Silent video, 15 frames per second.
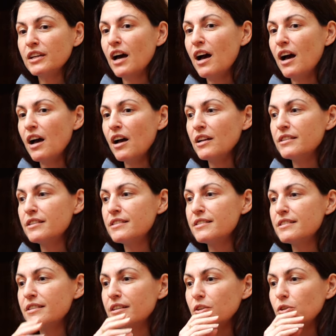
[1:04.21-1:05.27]

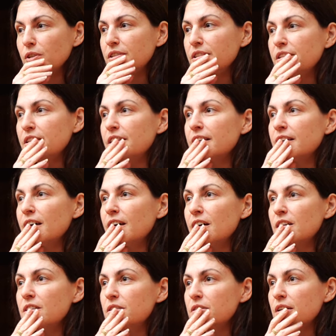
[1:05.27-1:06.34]
cards.
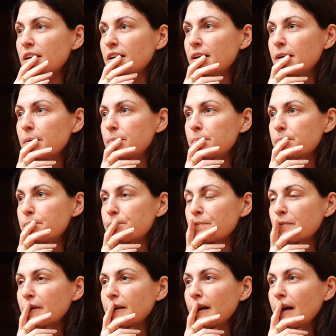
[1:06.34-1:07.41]
And
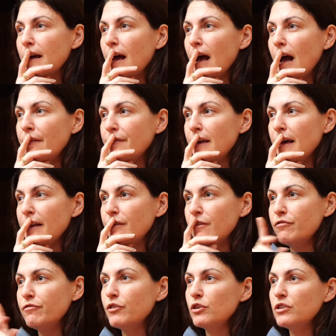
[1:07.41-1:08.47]
then the
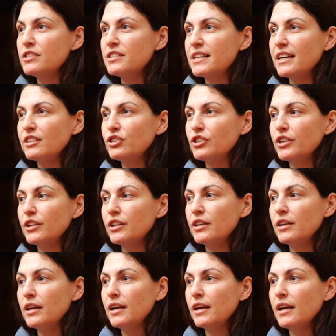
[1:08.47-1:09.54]
first
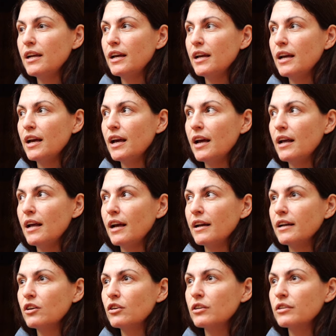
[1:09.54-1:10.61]
session, I
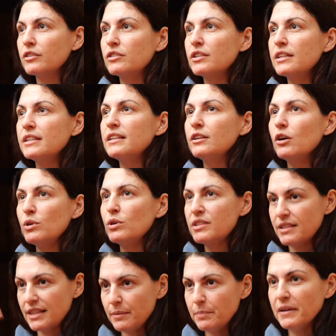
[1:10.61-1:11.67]
didn't go as
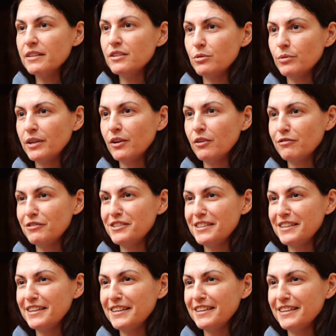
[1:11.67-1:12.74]
deep into it,
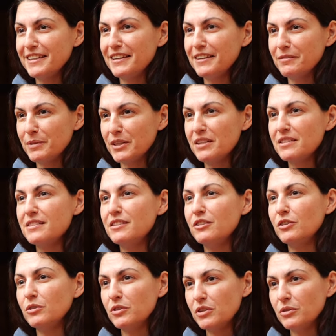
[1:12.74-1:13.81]
obviously, because, you
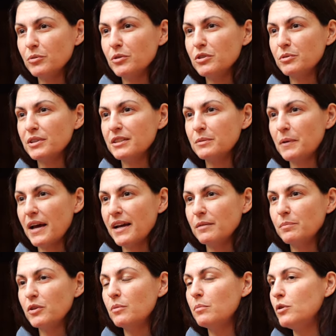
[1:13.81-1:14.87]
know, you don't know what to
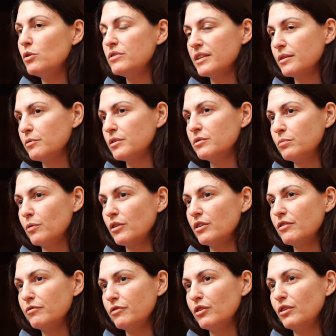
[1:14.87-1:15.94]
expect. But the music was
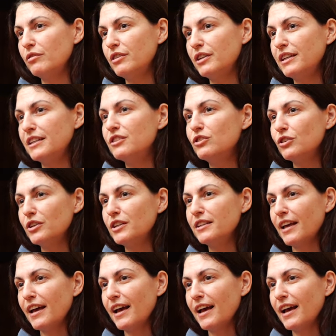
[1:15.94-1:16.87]
wonderful. I really enjoyed that.